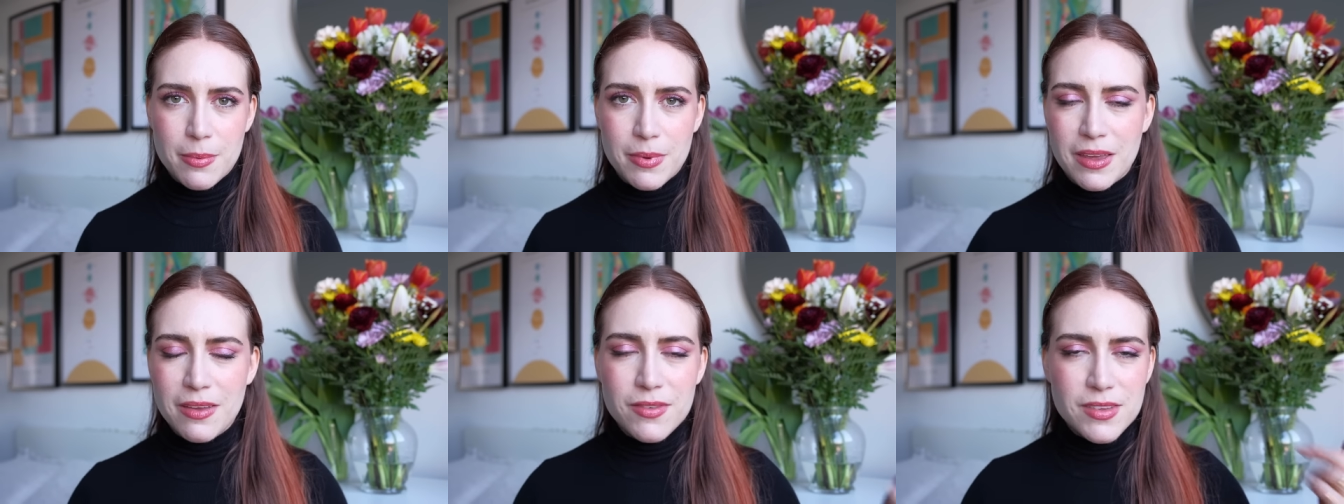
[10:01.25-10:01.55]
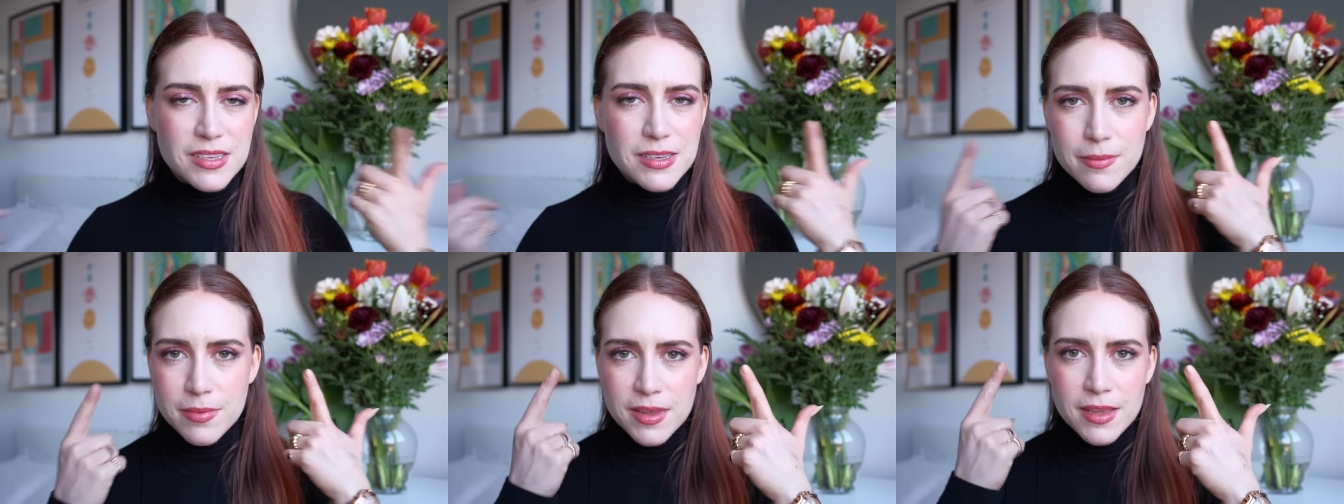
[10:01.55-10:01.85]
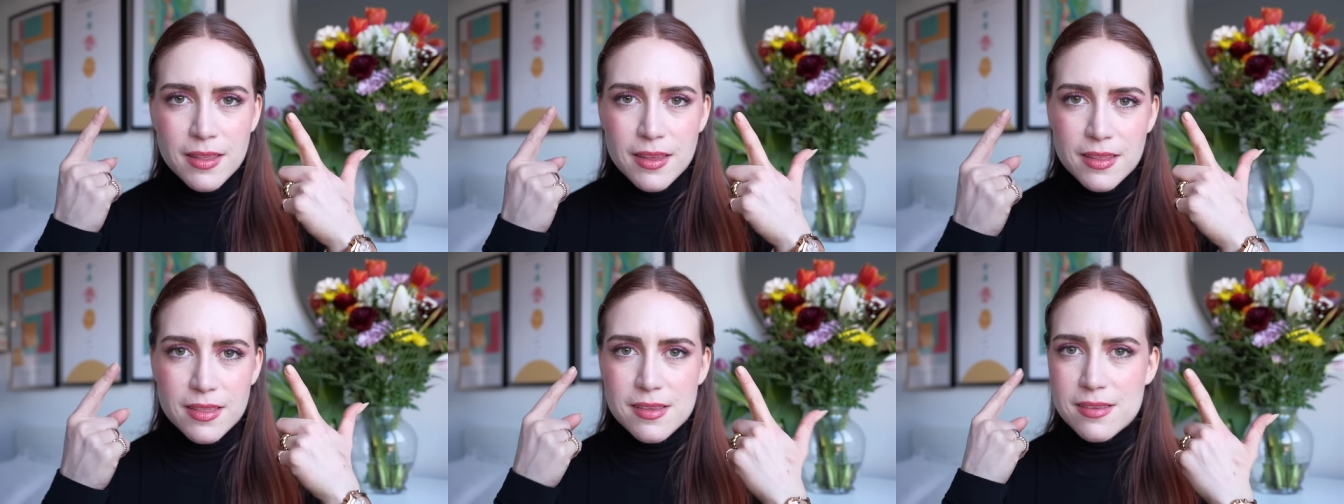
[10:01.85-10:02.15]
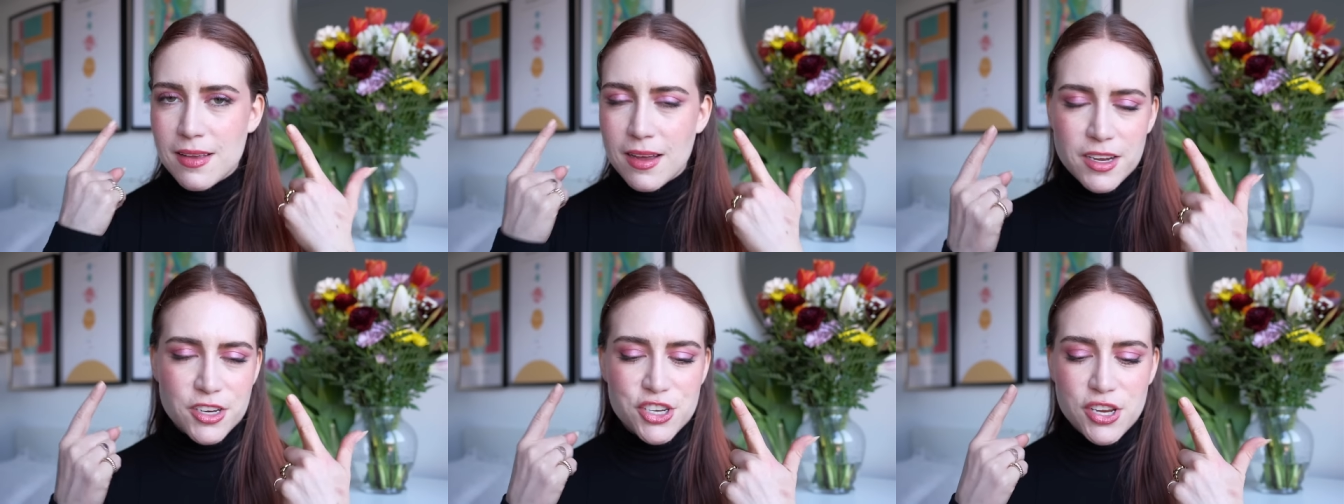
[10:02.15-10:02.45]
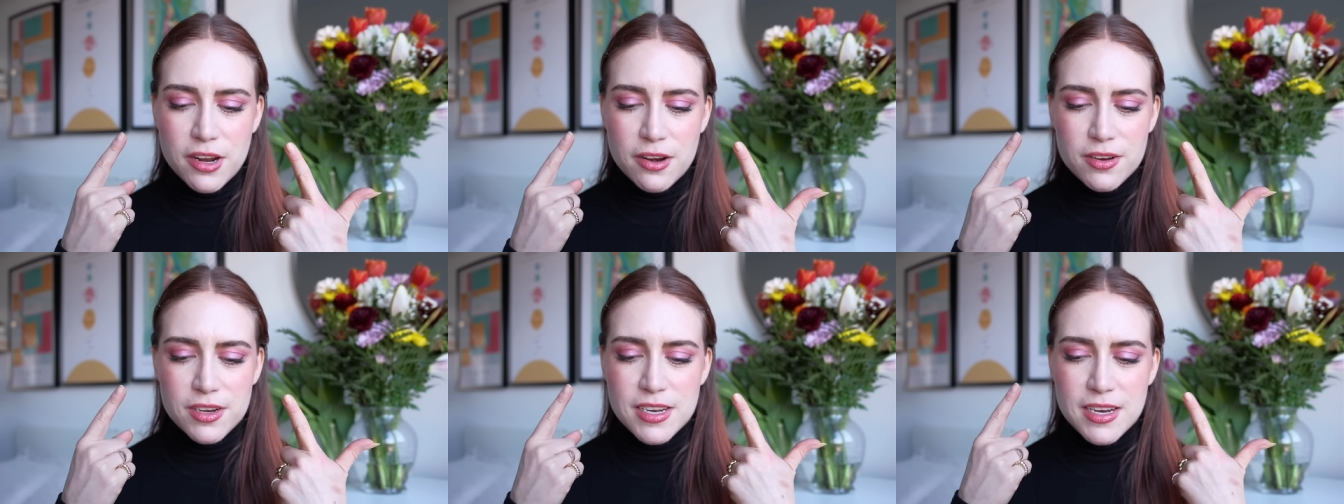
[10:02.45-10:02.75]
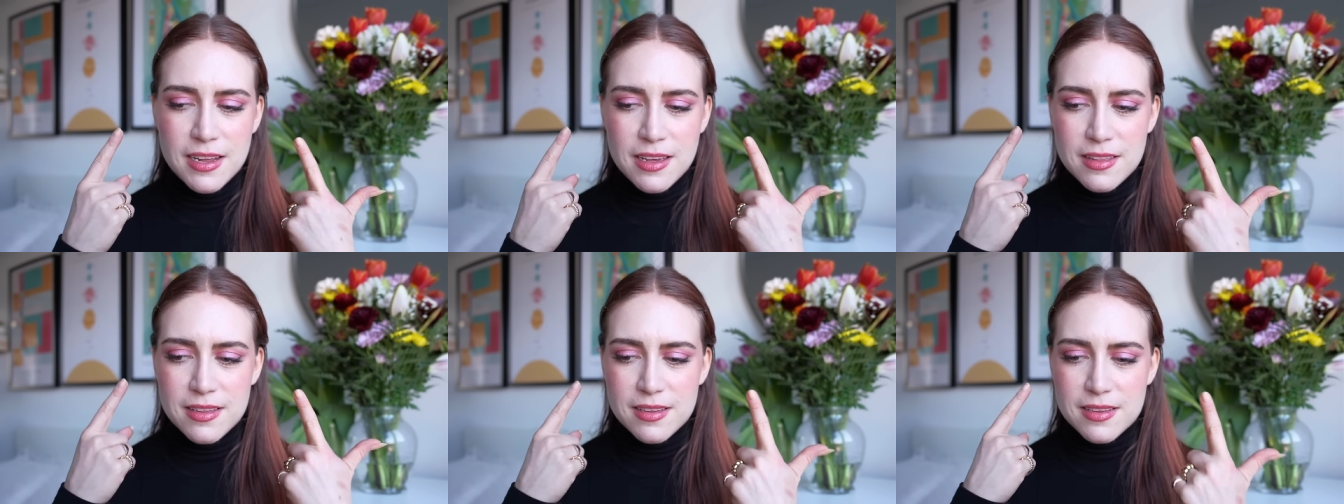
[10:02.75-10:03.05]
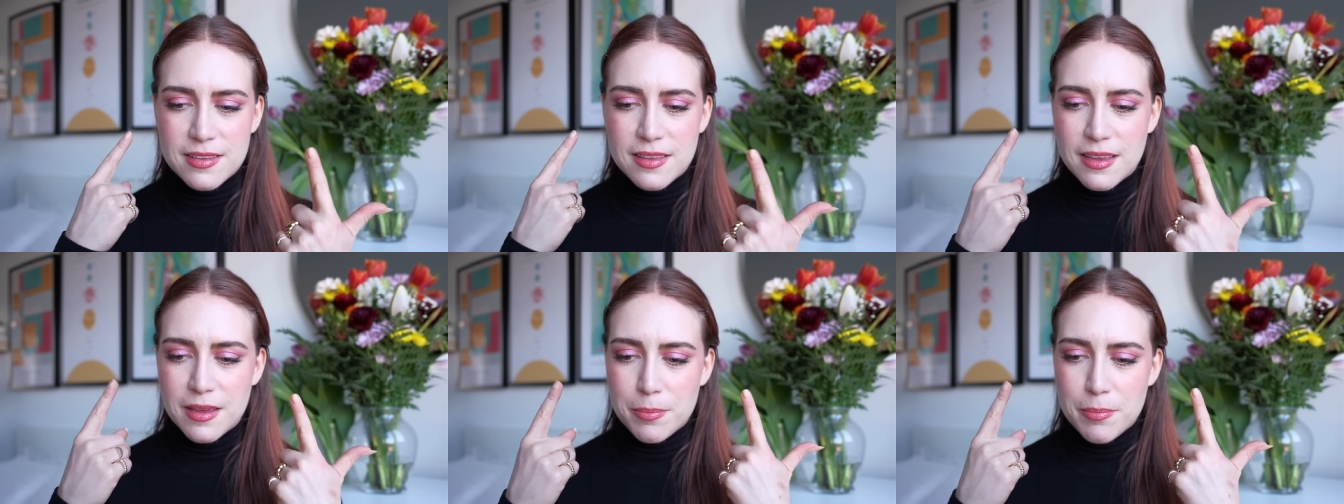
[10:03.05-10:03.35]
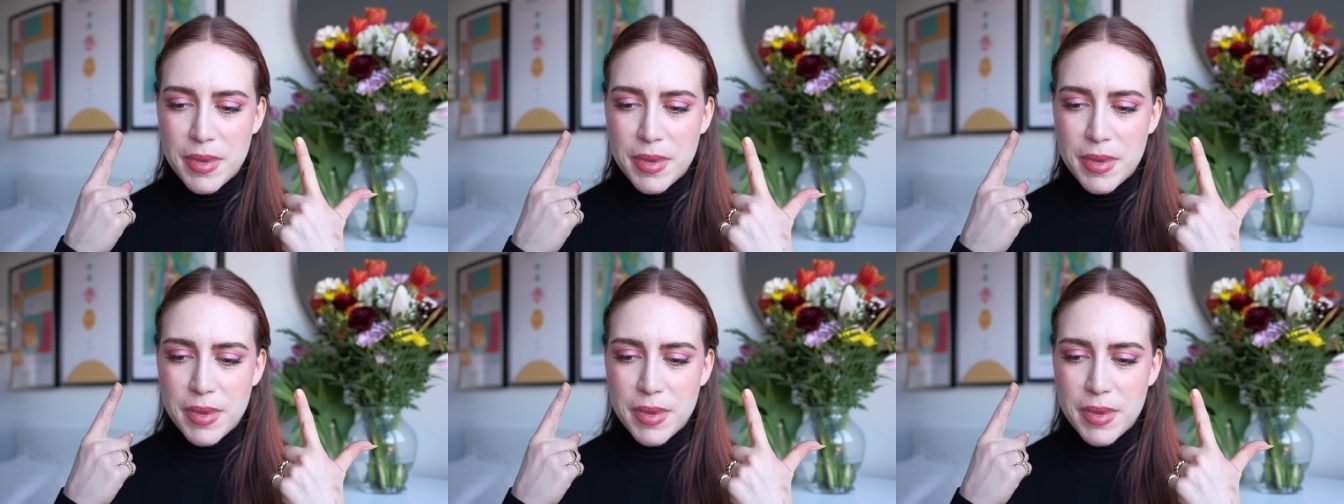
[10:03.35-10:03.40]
Even something like this eyeshadow today, this like